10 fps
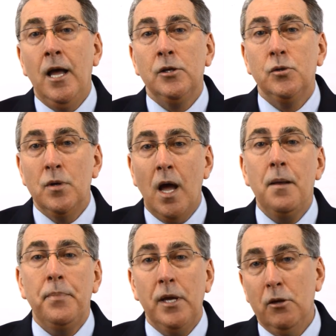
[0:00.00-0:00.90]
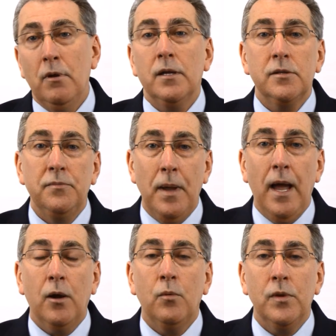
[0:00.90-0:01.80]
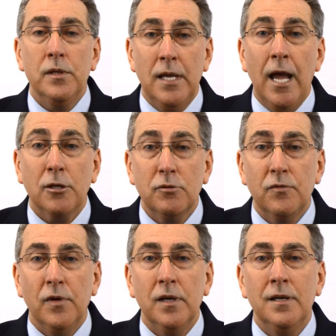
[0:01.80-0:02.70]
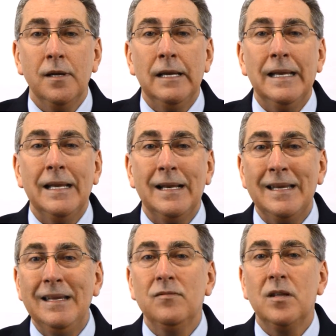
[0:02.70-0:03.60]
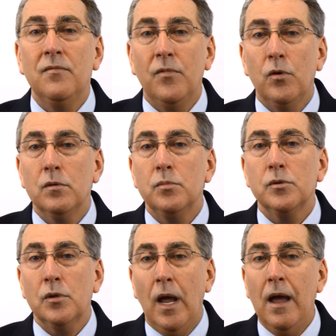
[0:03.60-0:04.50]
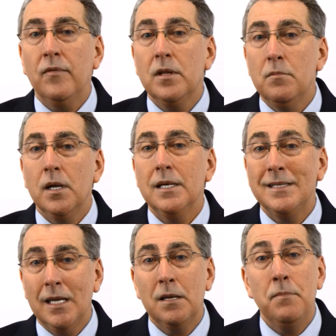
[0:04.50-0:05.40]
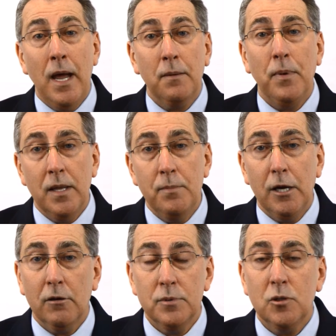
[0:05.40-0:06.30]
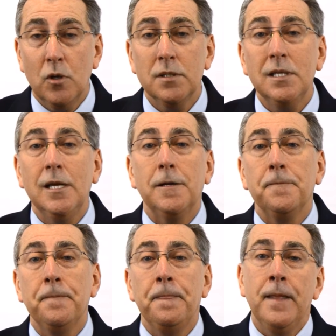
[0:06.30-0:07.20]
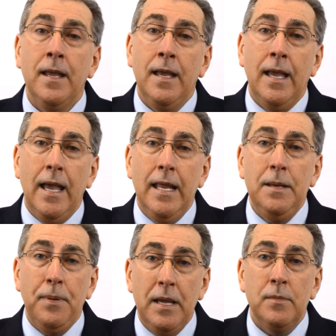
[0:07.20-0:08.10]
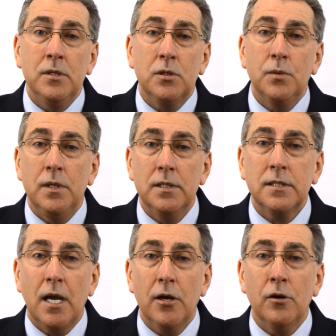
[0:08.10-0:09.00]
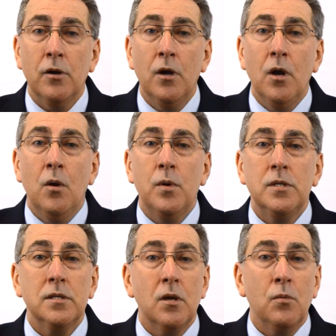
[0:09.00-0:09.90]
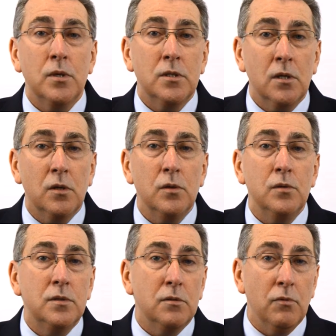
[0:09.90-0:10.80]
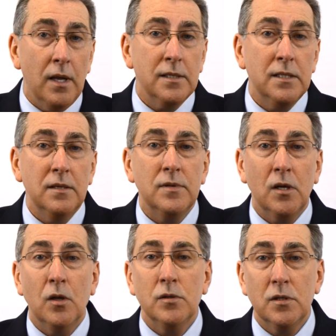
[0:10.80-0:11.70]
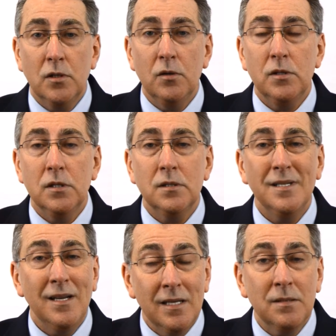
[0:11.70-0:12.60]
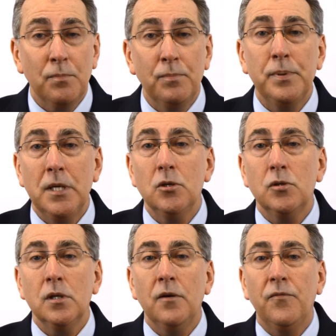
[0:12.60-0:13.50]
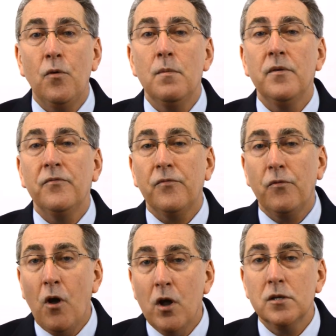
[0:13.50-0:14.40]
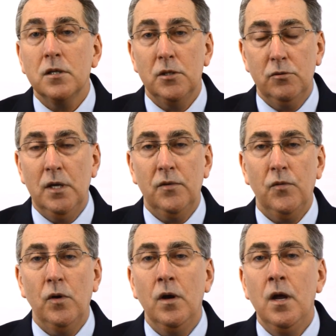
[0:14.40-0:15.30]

Do not pay your relative back with a tax refund. It leaves them vulnerable to having the money taken back by the bankruptcy trustee. Any payment to an insider, which includes relatives and close associates, is potentially a form of fraudulent transfer.